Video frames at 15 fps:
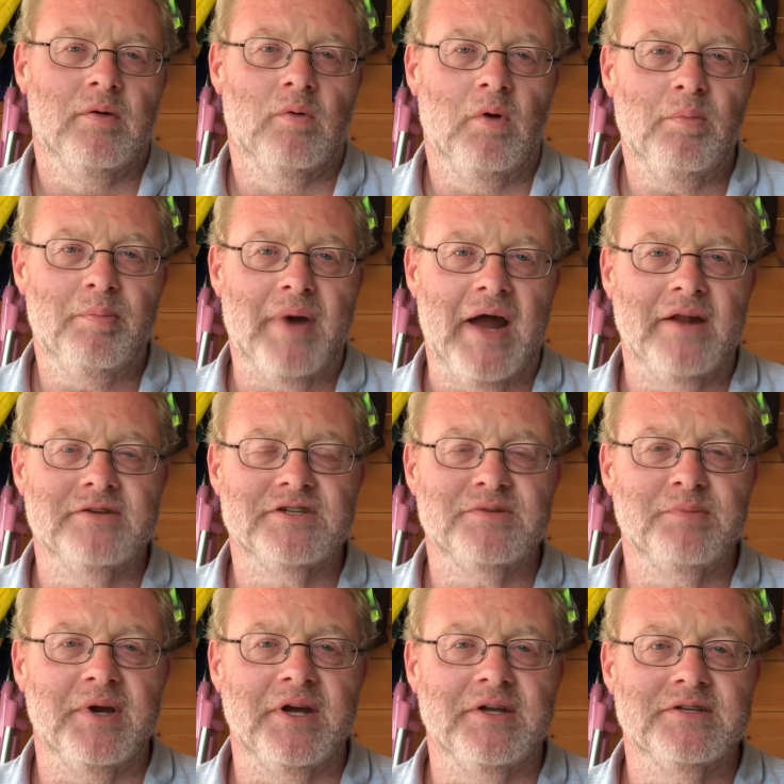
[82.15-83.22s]
What
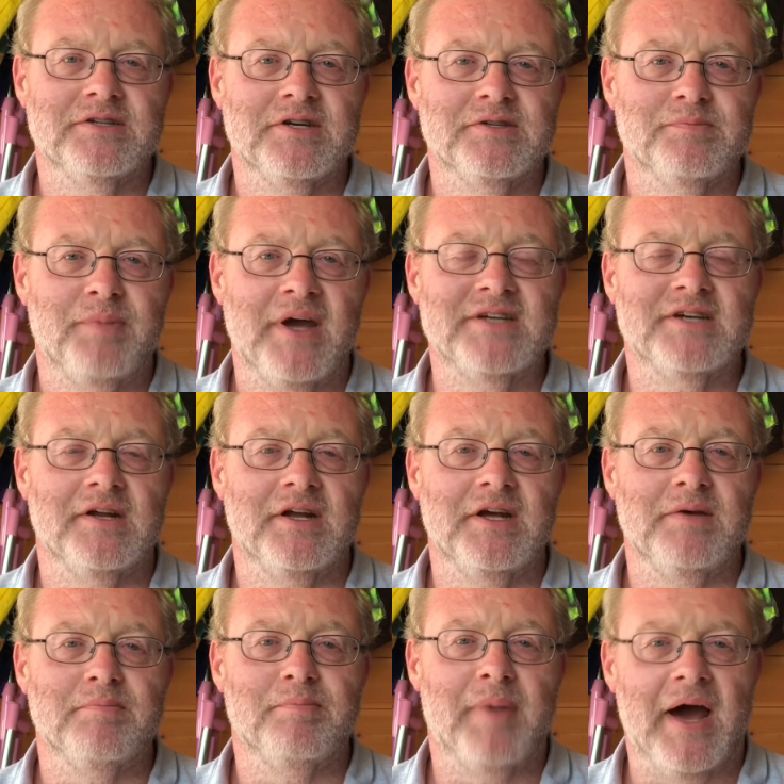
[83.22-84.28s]
balanced means is
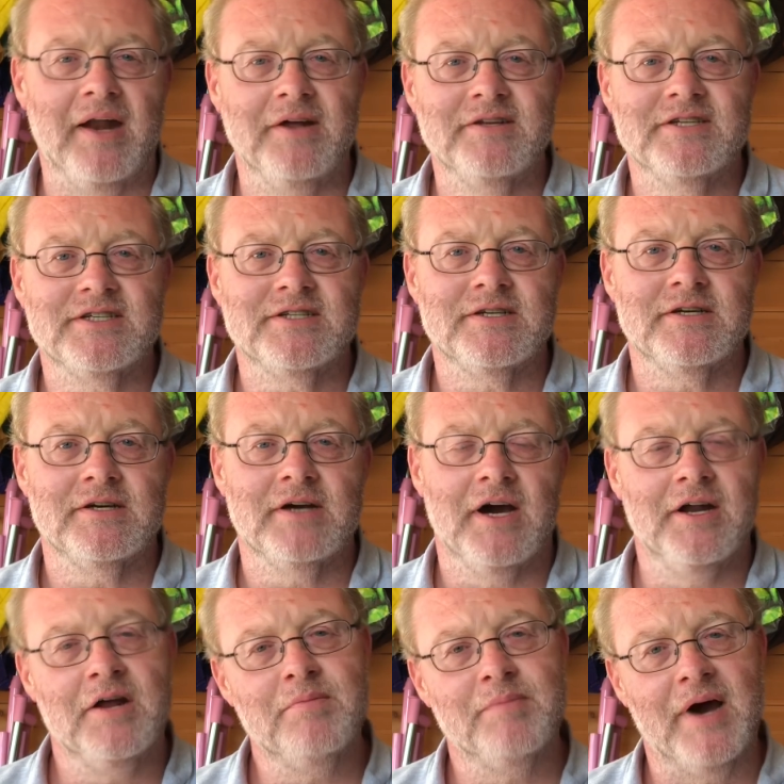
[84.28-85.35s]
basically balanced
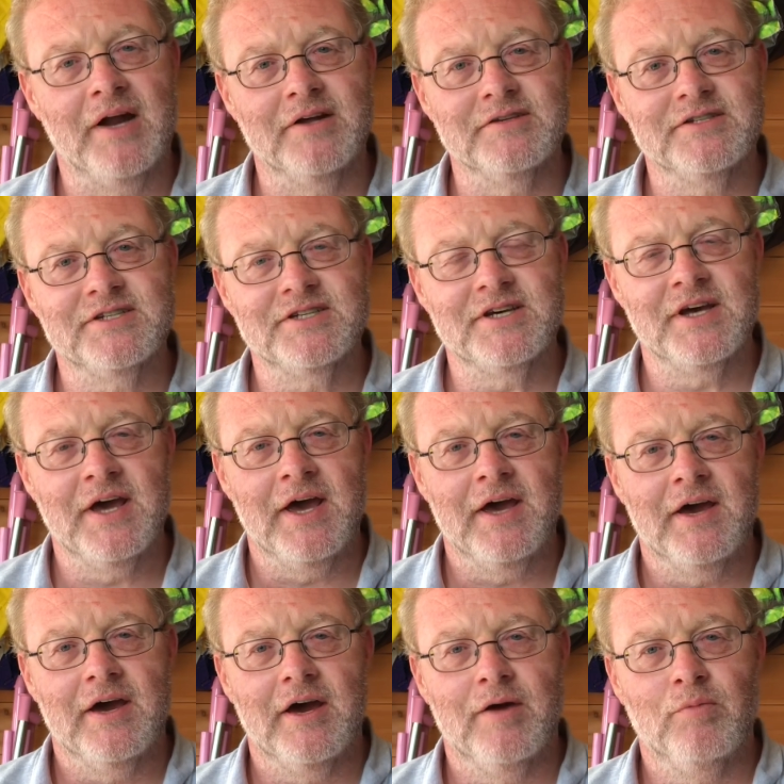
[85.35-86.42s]
and unbalanced.
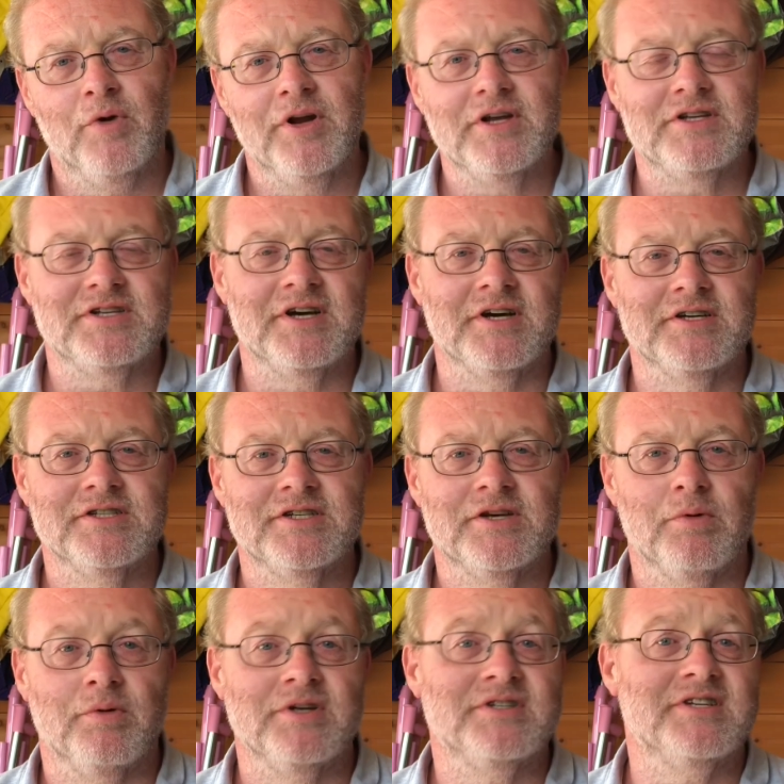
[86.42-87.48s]
And what it
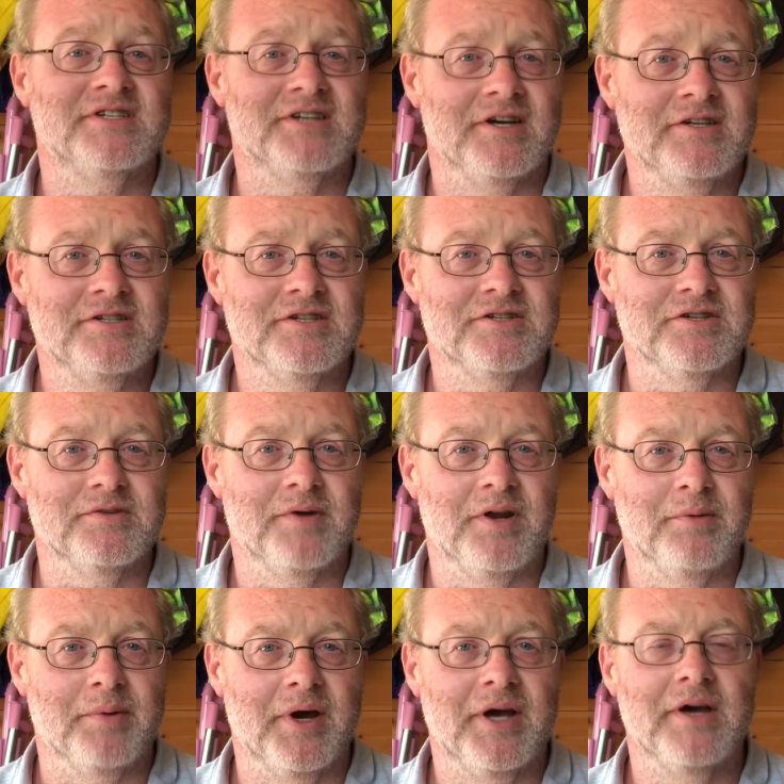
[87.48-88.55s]
does, or what it's designed to do
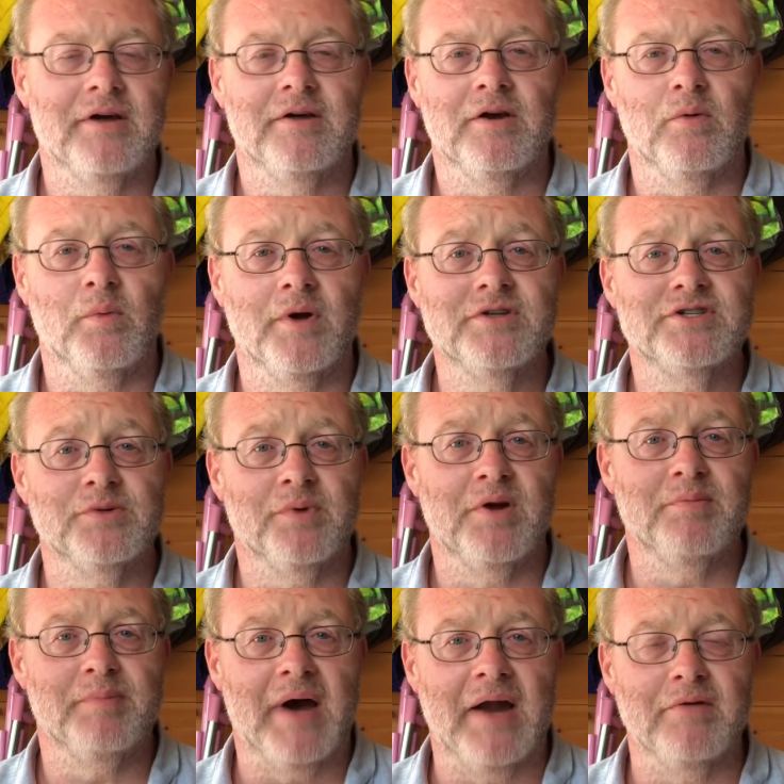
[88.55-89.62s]
anyway, a
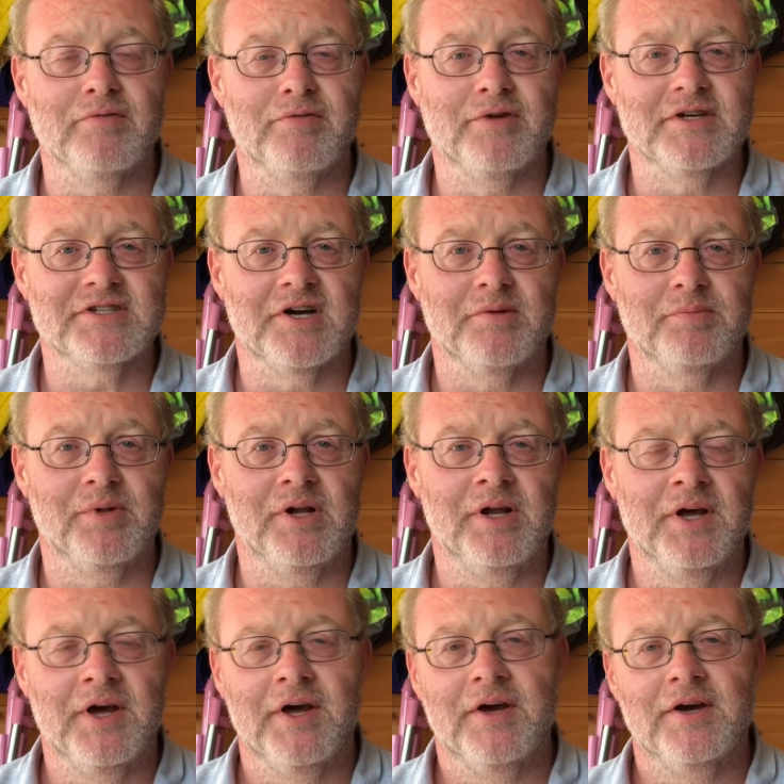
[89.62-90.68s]
one-to-one balun, for
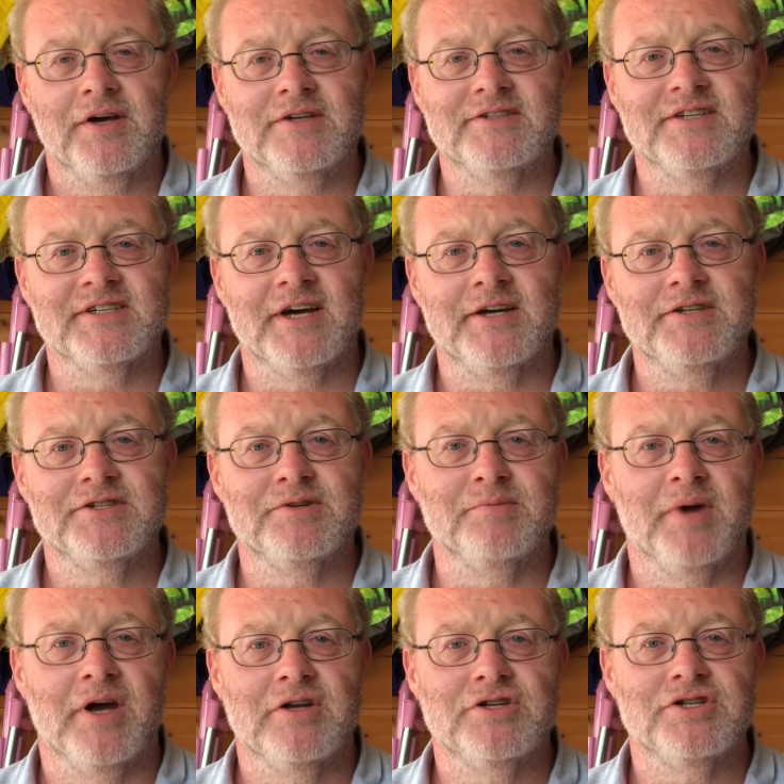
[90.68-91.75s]
example, is designed to
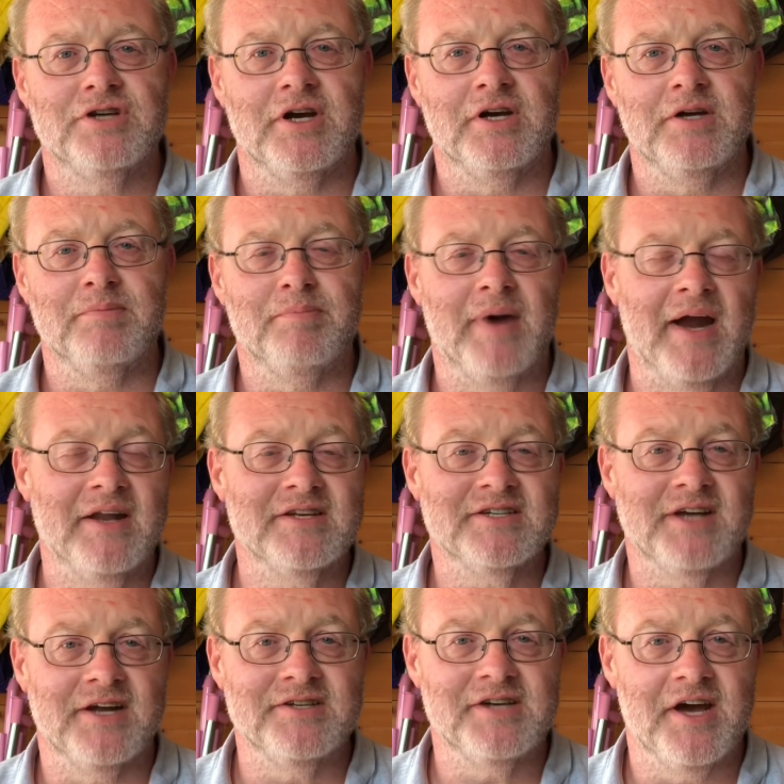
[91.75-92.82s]
match a
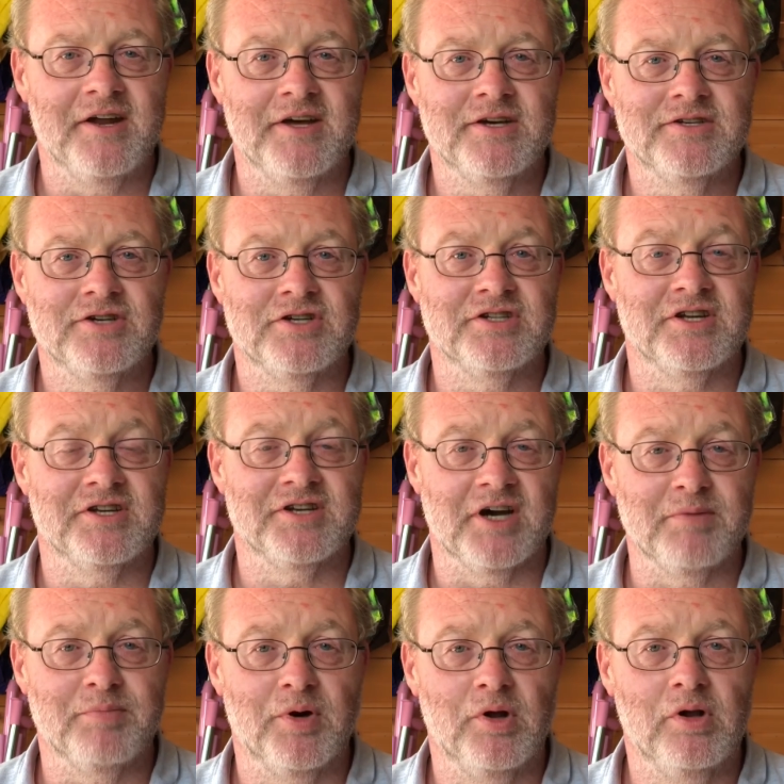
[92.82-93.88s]
balanced antenna, such as a
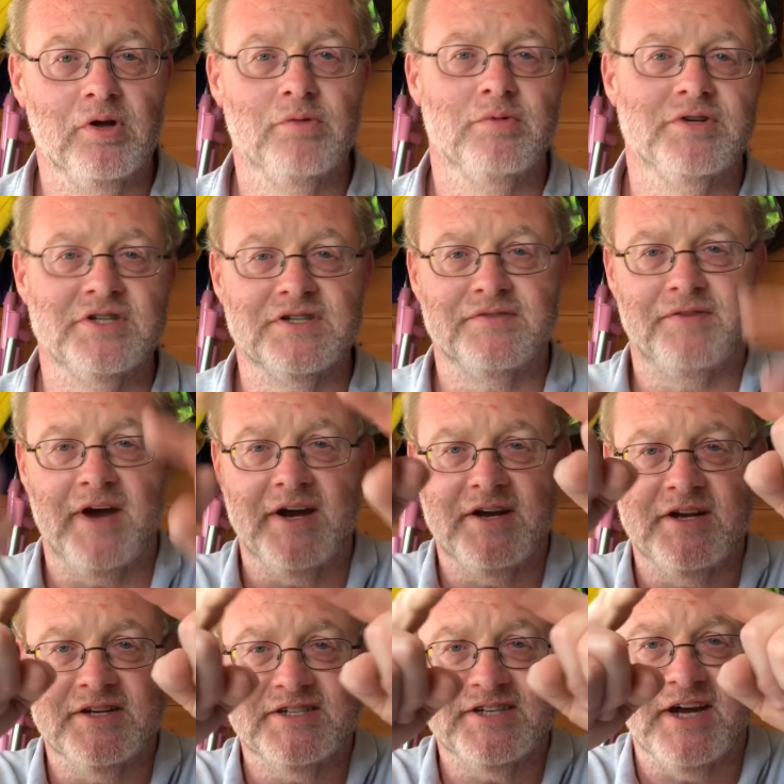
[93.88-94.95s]
dipole, which is fed
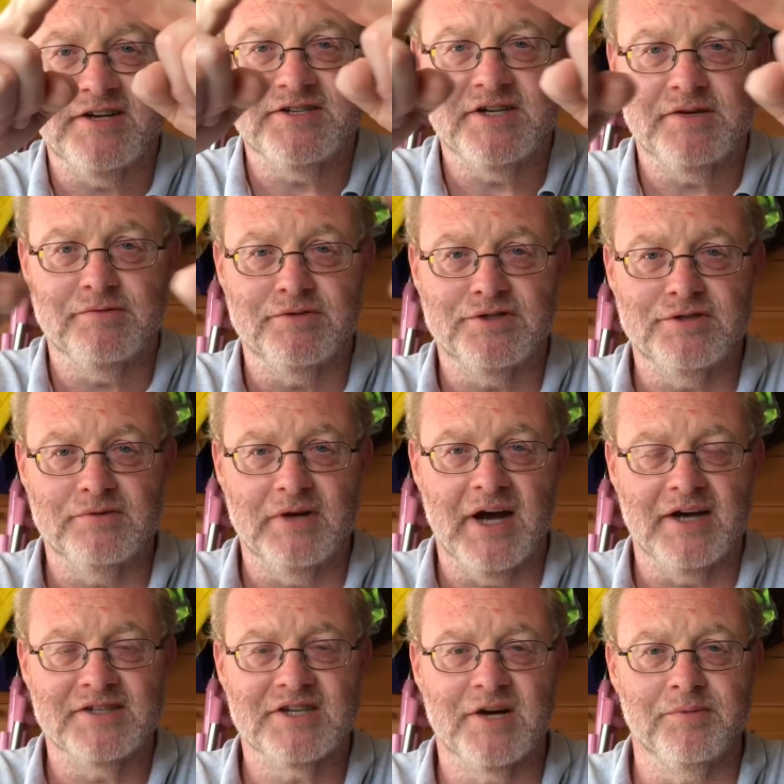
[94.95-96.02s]
in the centre with two
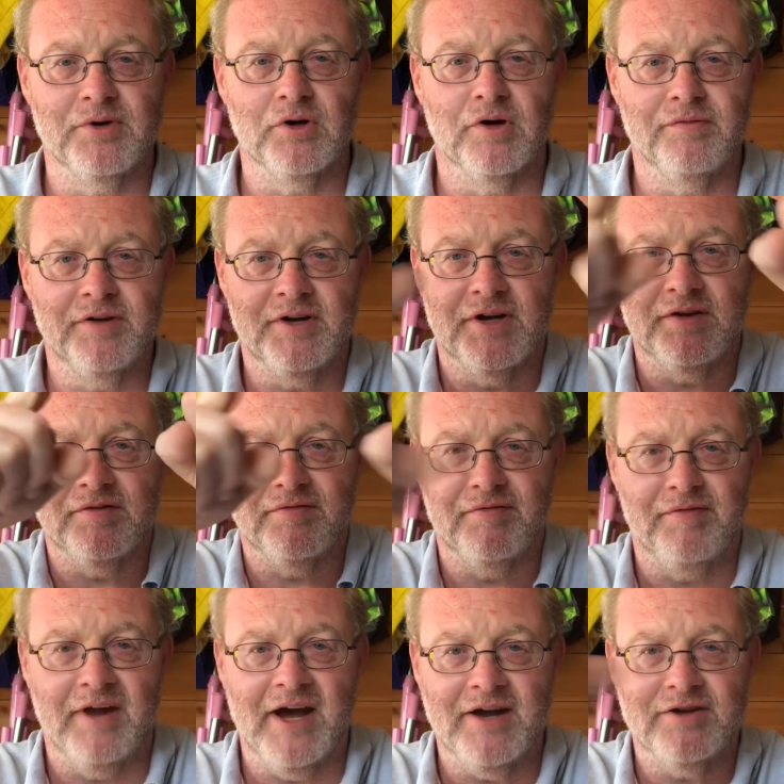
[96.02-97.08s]
legs coming off it, either
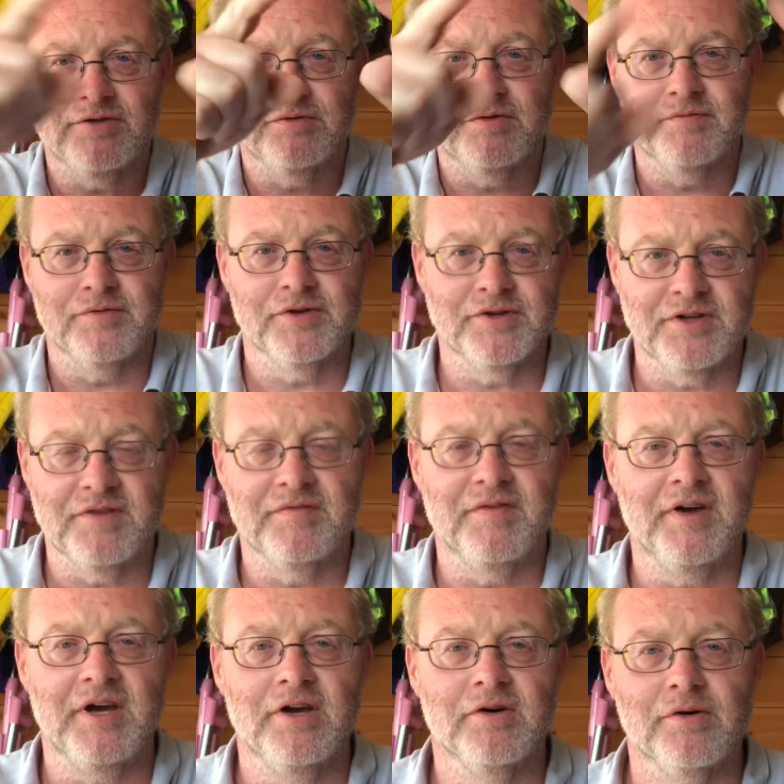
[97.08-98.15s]
flat or inverted
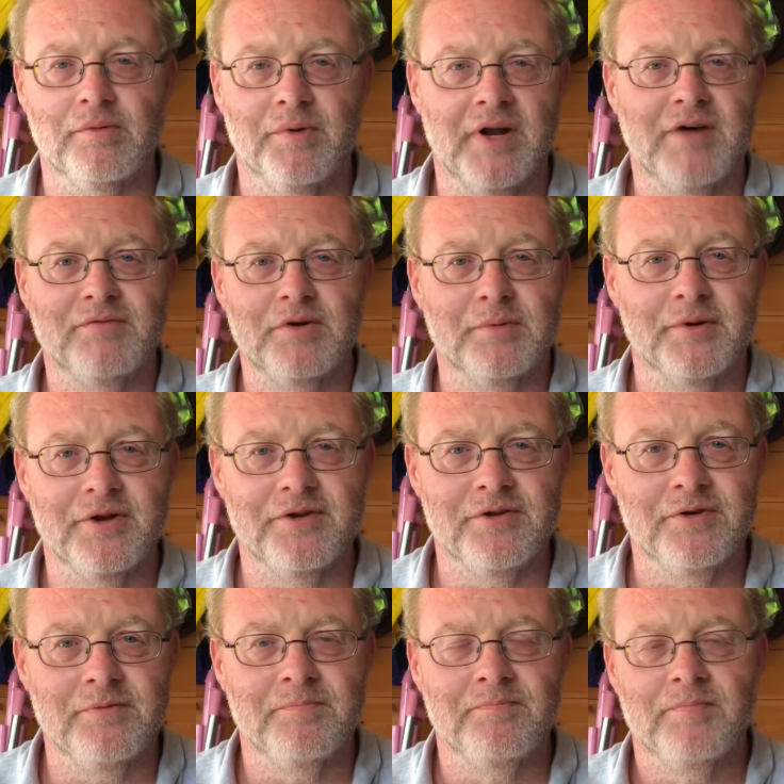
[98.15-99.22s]
V or whatever you want
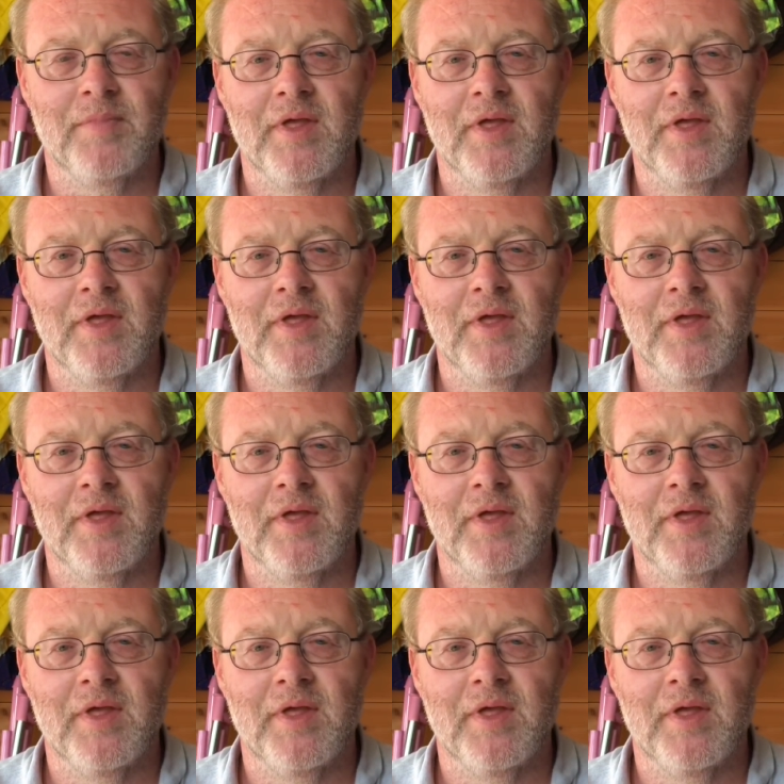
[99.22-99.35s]
to do.